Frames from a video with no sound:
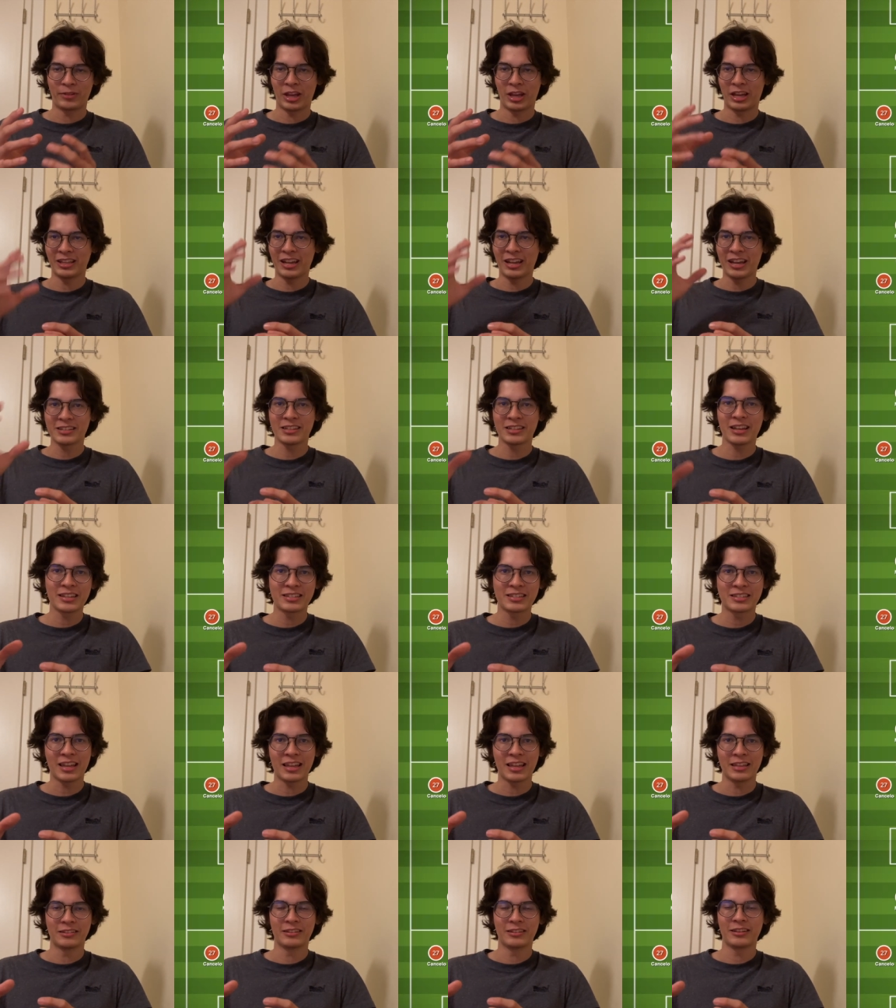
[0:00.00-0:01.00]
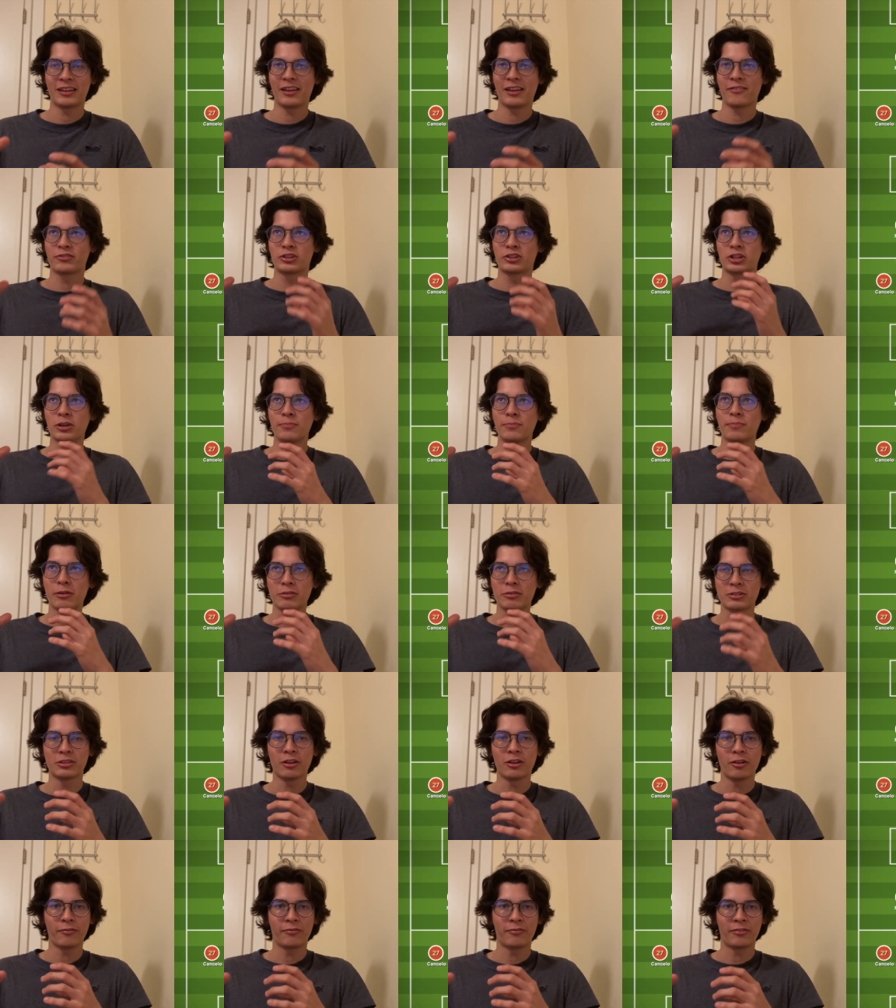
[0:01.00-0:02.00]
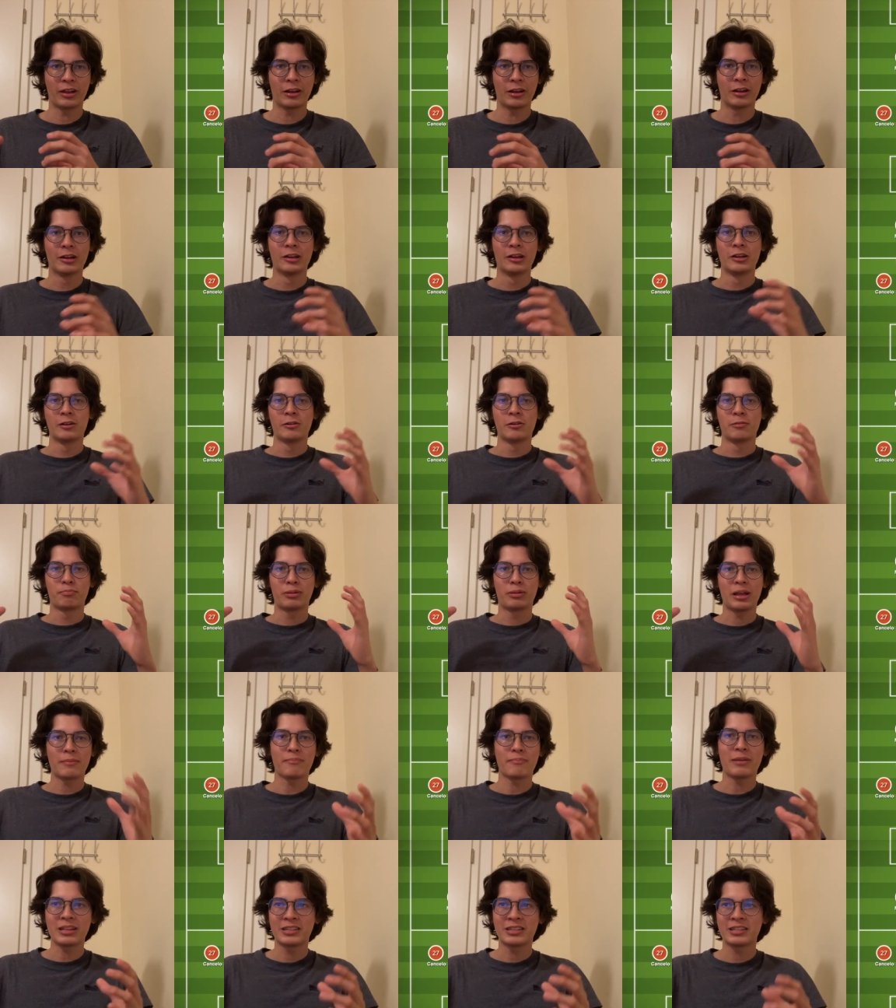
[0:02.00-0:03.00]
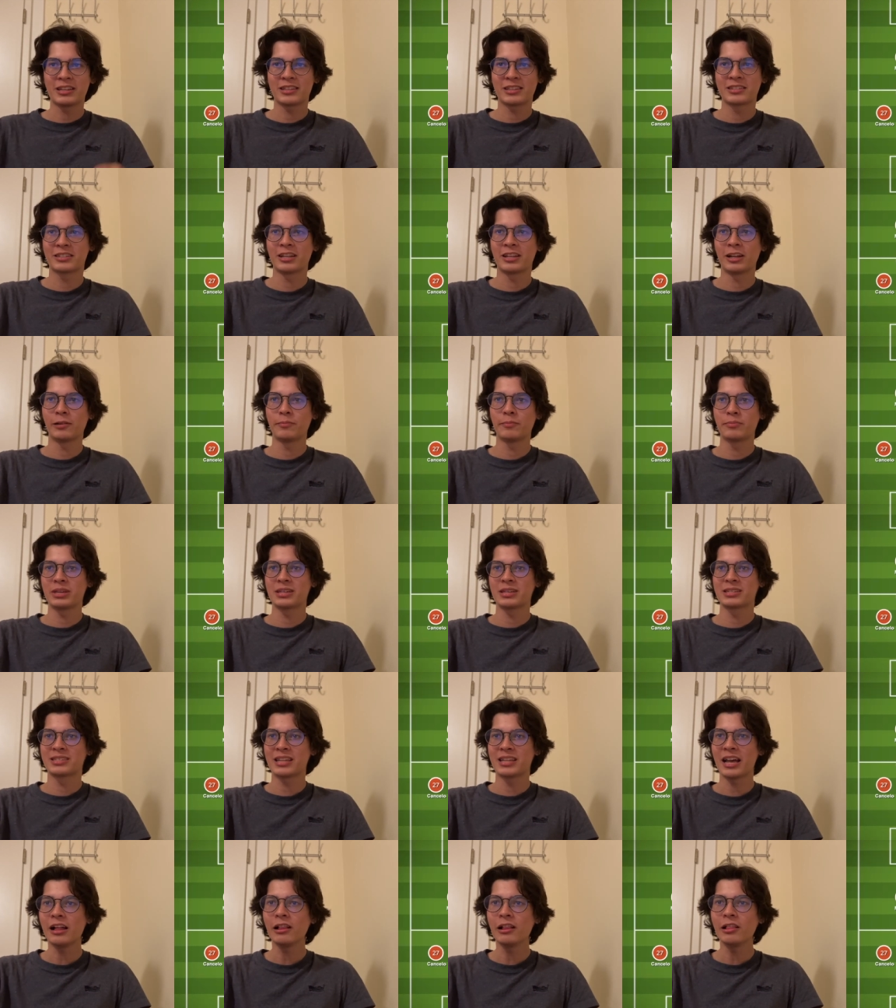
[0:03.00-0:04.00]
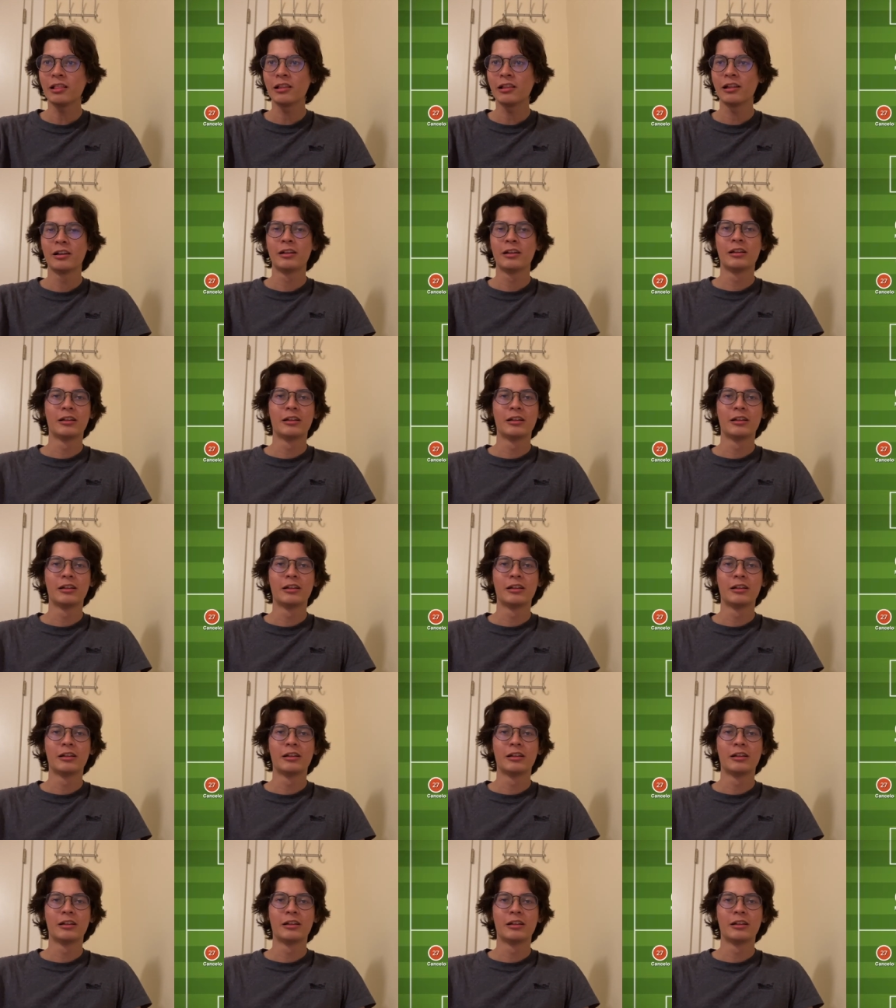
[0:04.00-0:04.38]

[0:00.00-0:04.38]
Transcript: And as I said, if Choupo is not fit, play Mathys Tel because Tel,